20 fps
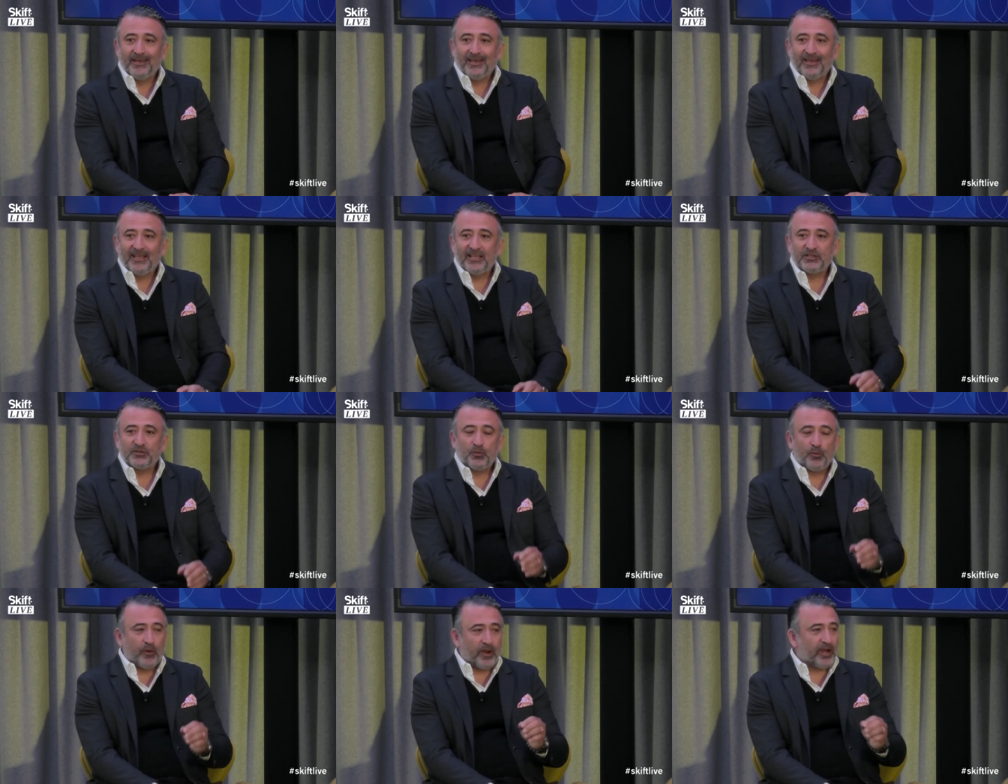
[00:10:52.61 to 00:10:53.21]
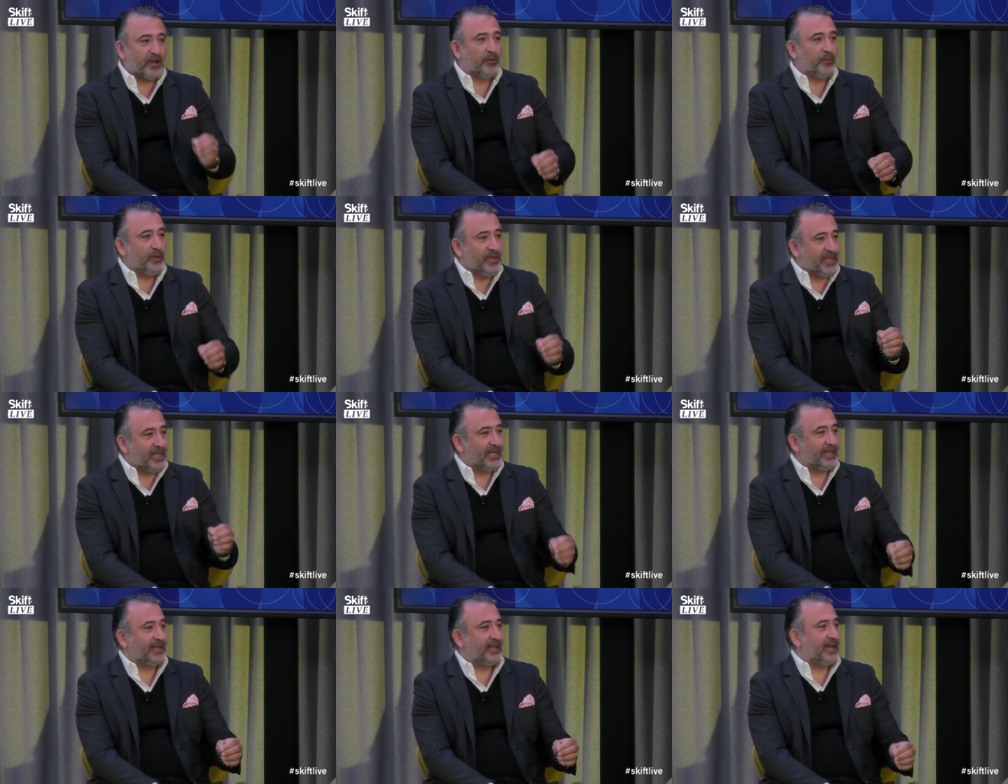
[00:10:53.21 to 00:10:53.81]
is where we
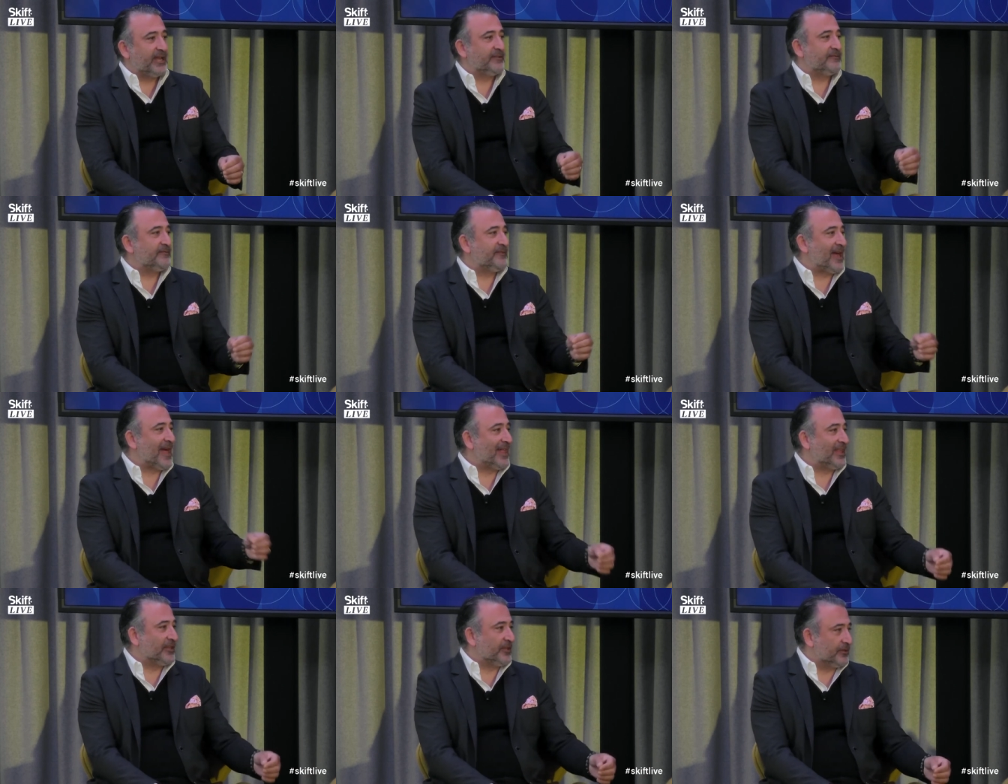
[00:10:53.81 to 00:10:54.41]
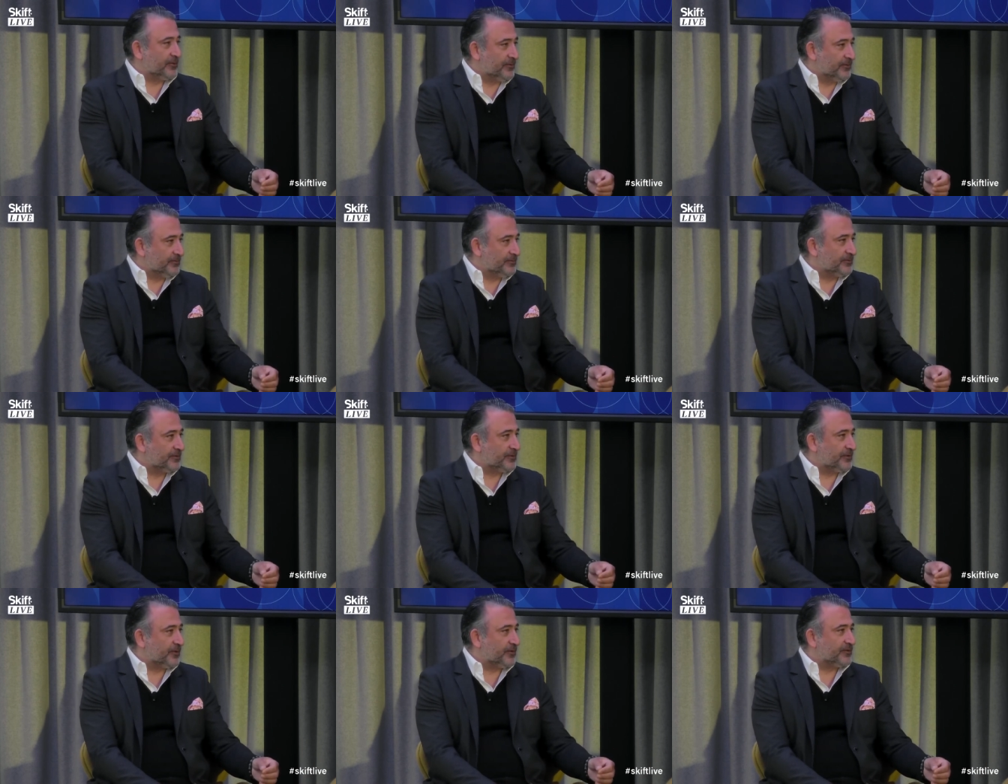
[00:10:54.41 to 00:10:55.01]
can add value
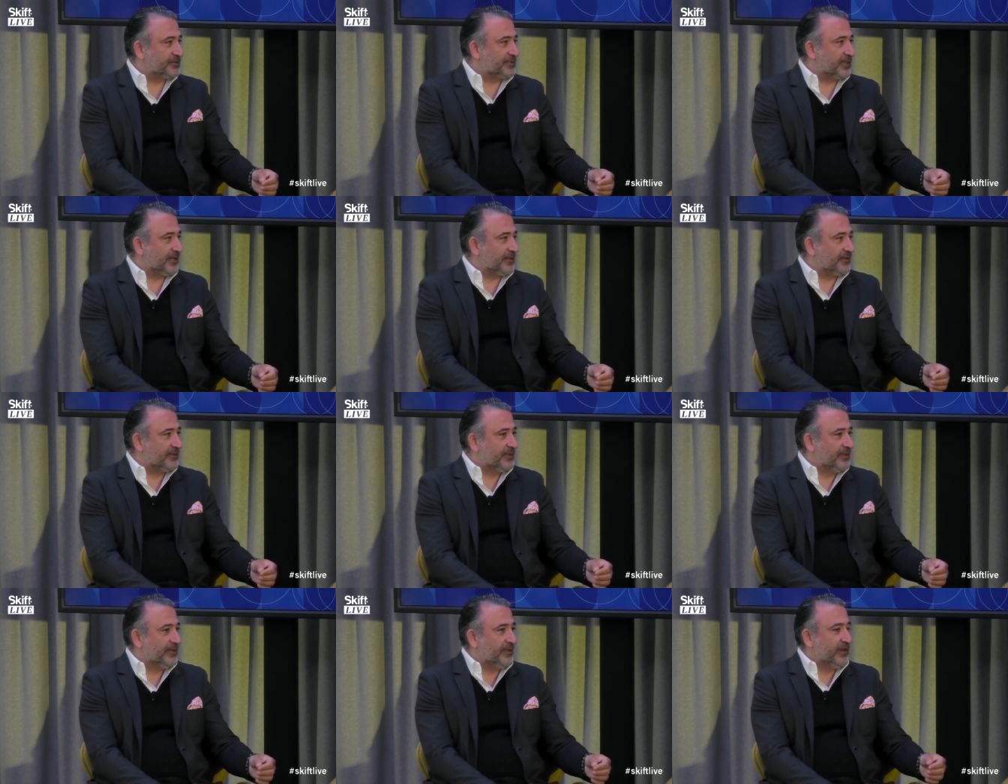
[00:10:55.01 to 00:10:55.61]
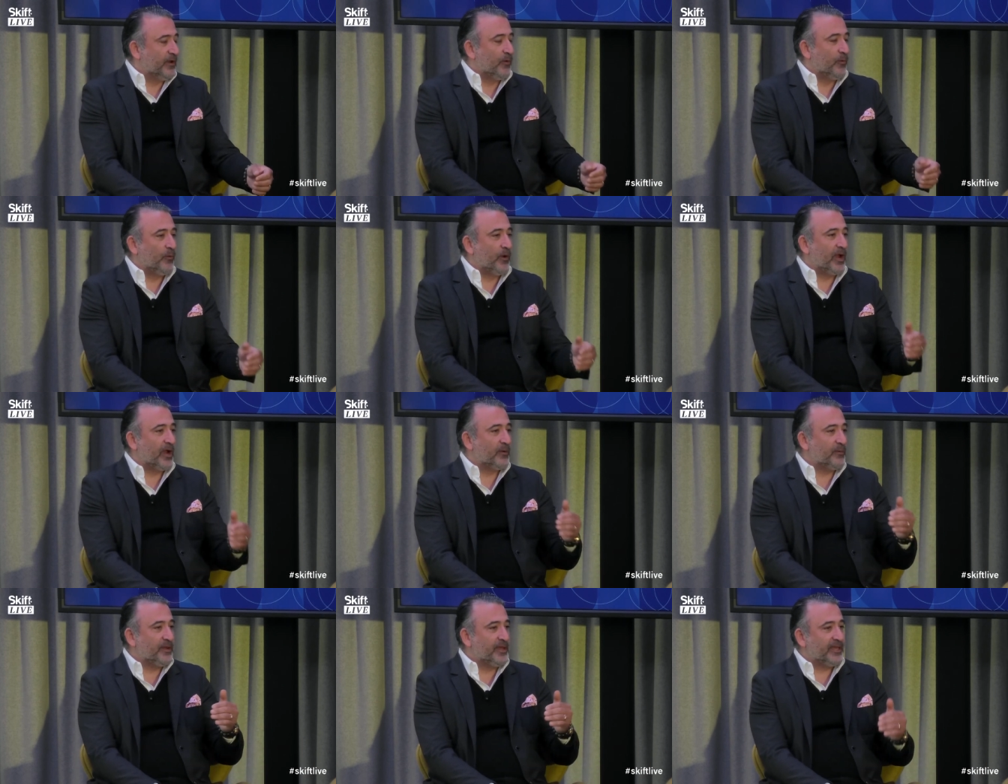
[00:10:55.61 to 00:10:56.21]
to the hotel
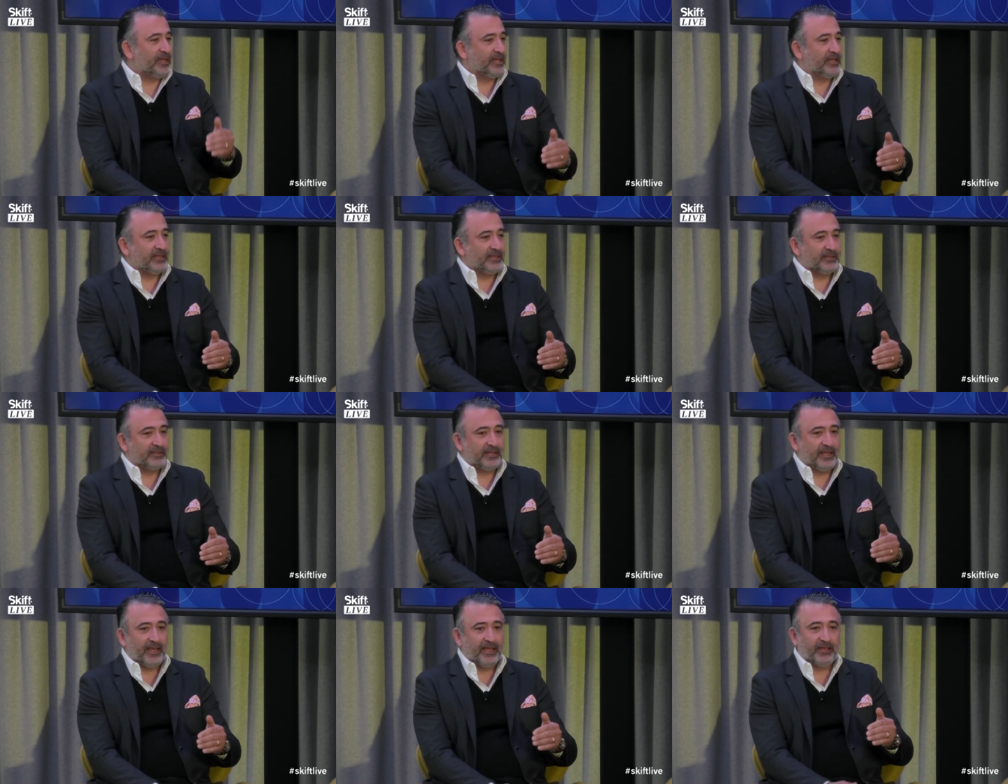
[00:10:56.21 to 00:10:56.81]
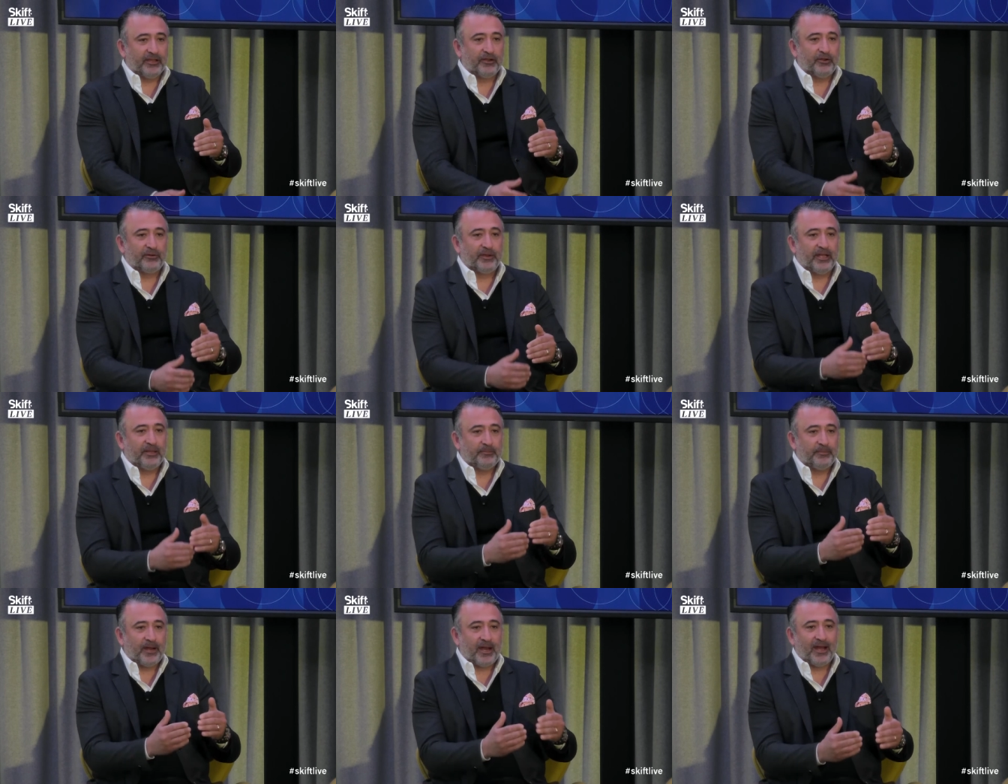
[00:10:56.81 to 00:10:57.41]
where we can take a
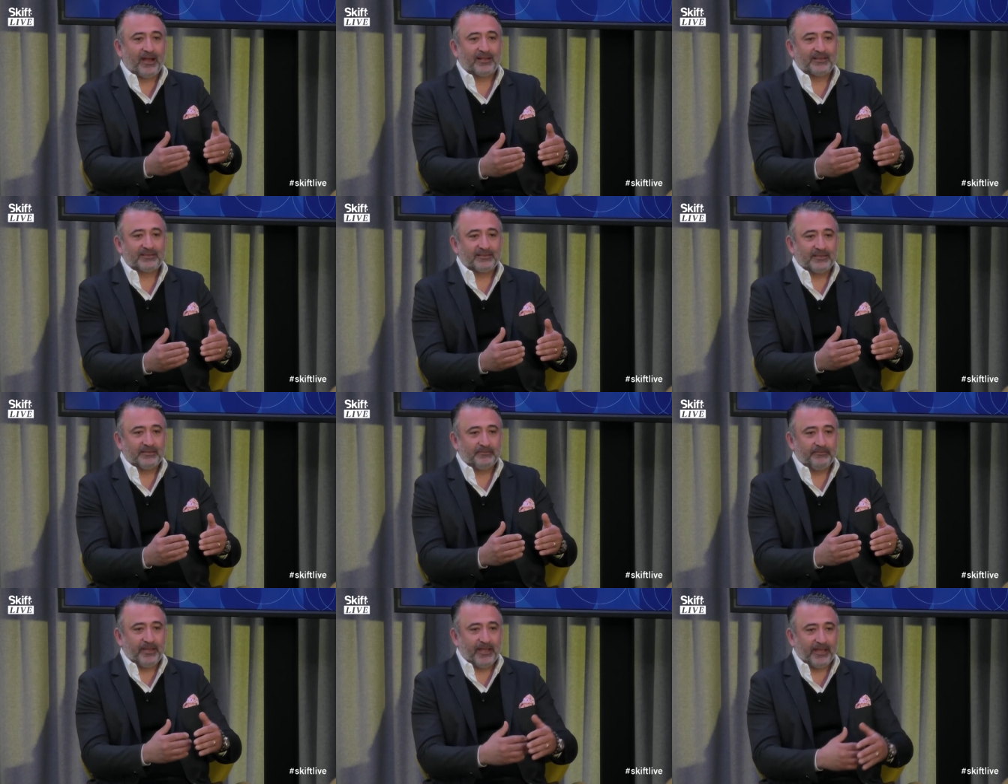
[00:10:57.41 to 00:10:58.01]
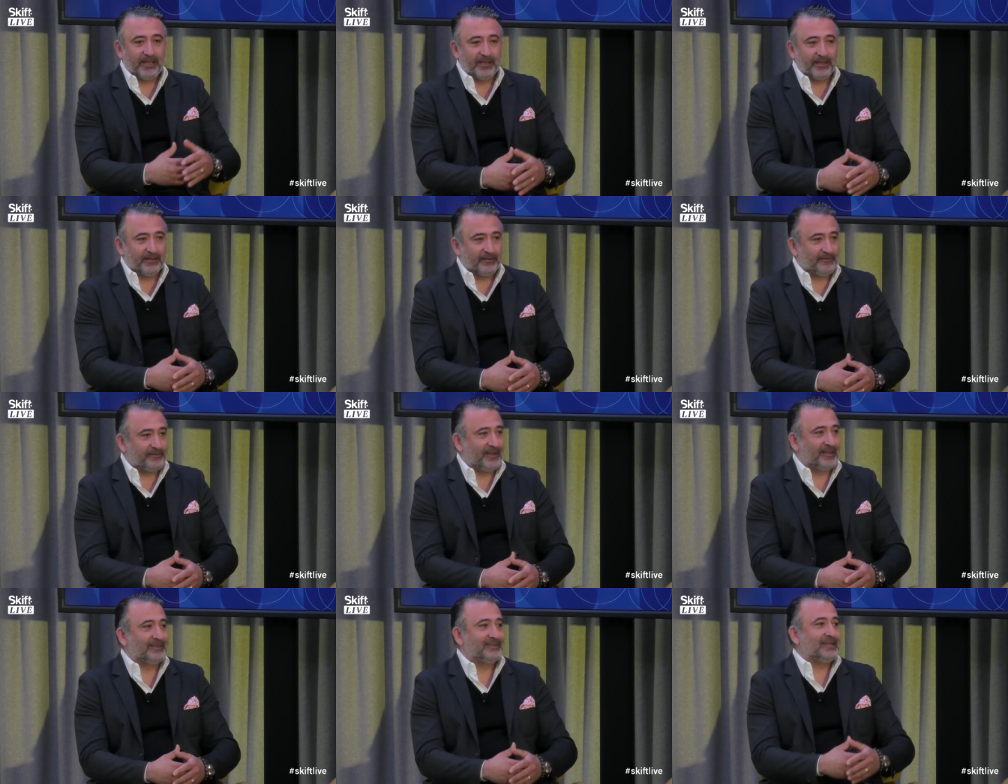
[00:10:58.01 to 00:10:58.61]
great box and make it a
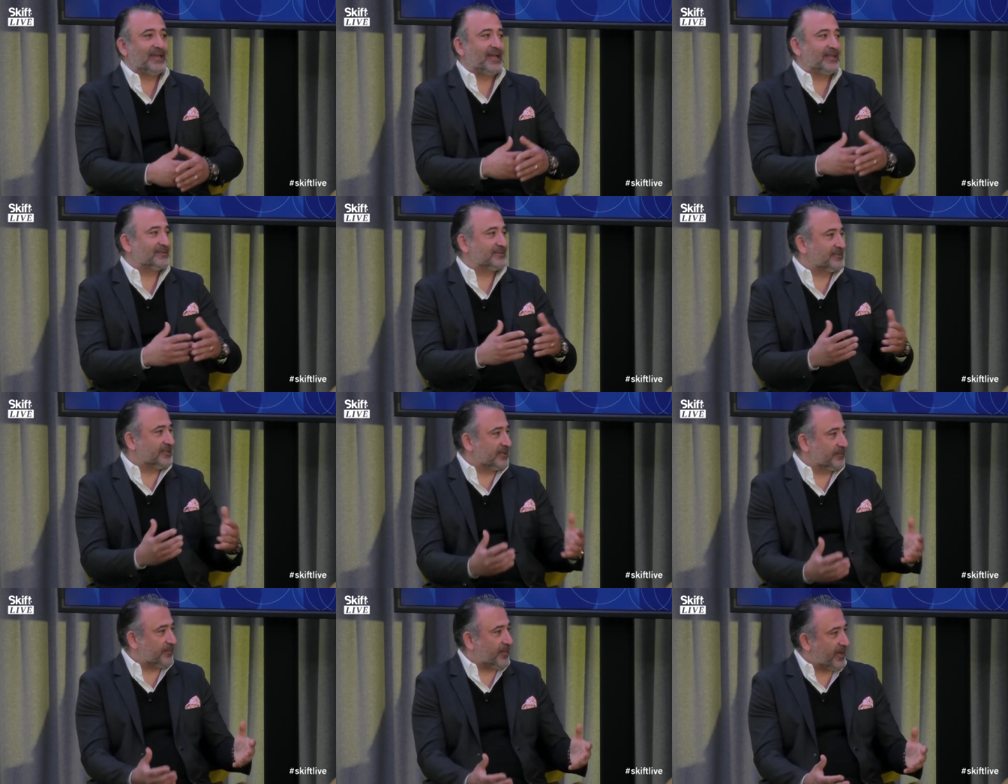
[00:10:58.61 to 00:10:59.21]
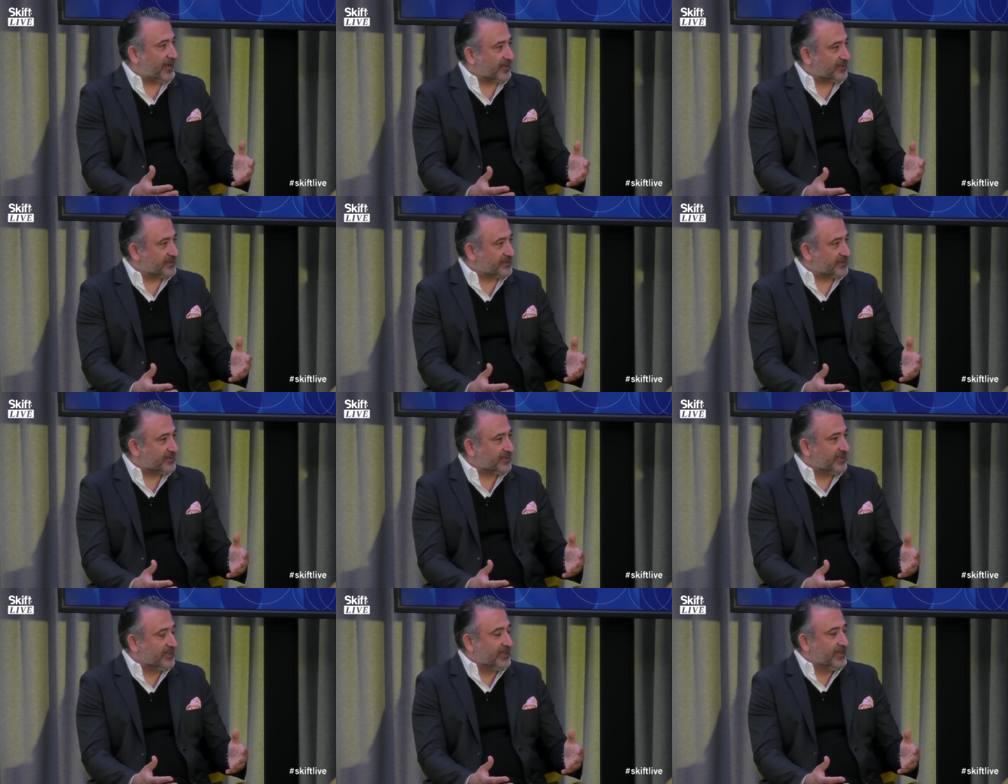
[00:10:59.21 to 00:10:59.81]
fantastic box. Mm-hmm.